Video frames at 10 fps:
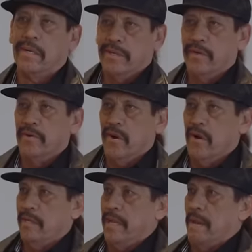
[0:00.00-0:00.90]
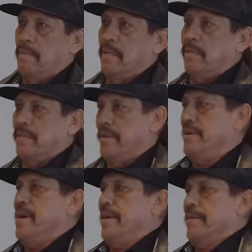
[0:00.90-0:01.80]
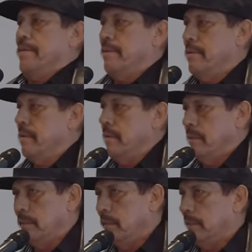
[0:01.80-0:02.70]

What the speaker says: you're on, that means they're not, you know,